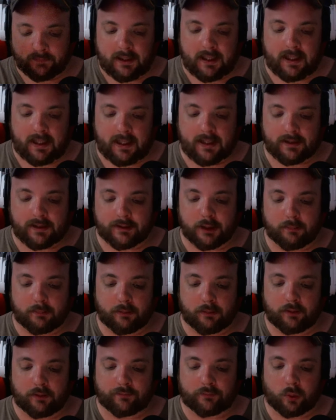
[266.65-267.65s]
and a
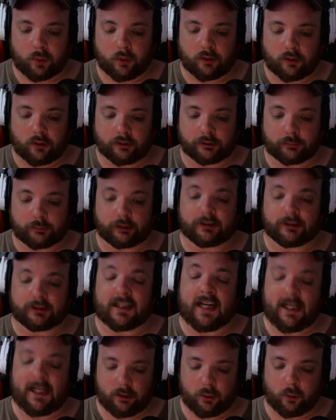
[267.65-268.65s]
number of cores, which is
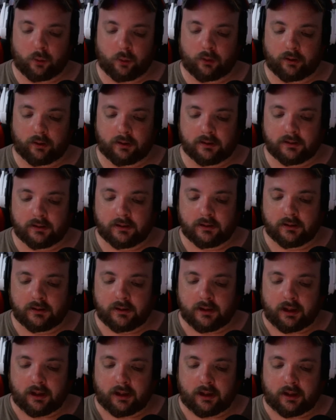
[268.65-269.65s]
eight core.
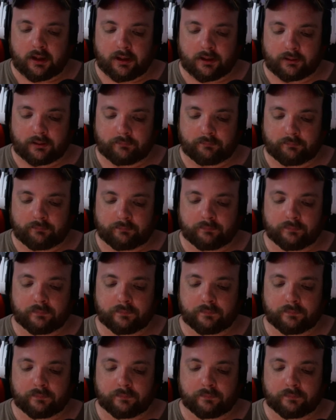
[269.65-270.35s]
Um,